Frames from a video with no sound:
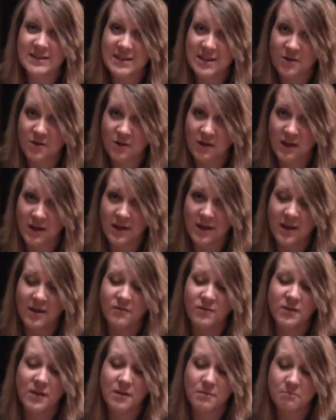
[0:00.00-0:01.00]
dairy,
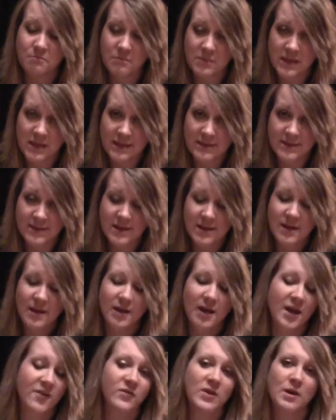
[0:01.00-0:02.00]
I've got meat,
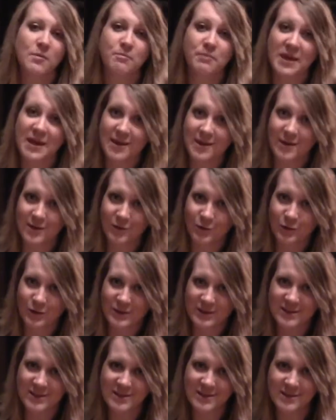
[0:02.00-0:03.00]
I've got baking
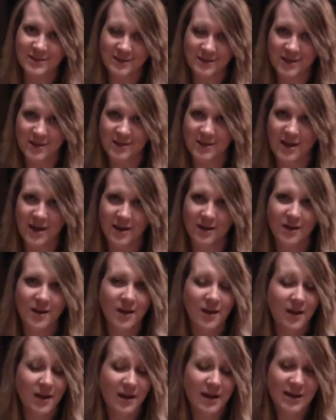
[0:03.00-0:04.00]
goods, things like that.
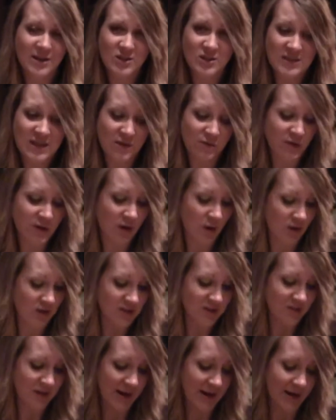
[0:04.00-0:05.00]
And I just have it all
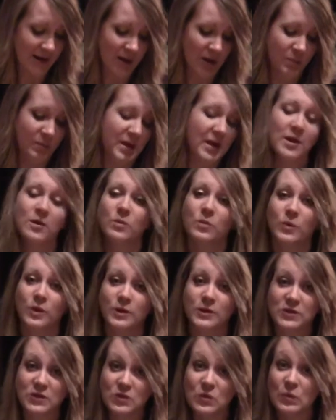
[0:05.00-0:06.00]
divided up, and it
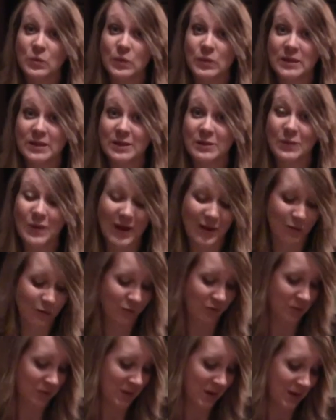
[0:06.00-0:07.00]
works really well
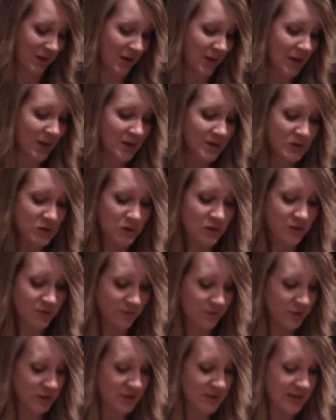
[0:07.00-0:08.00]
for me. So the
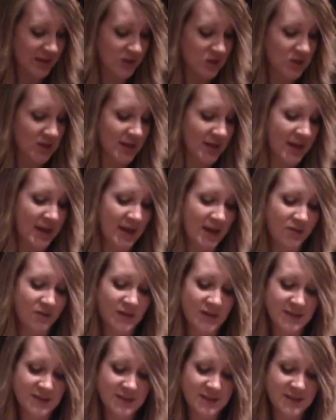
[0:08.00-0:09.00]
first section I
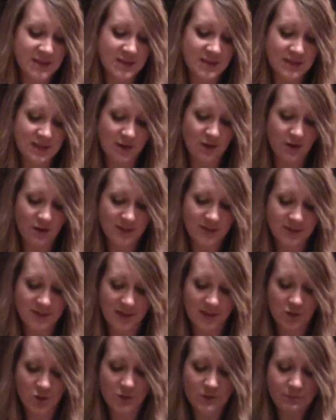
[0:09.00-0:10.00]
have is the dairy
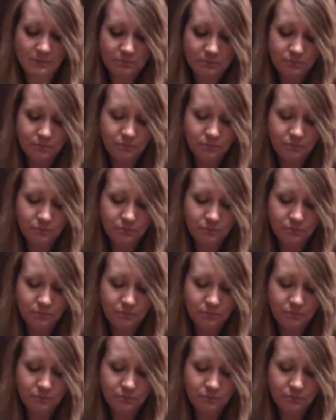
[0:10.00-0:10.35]
section.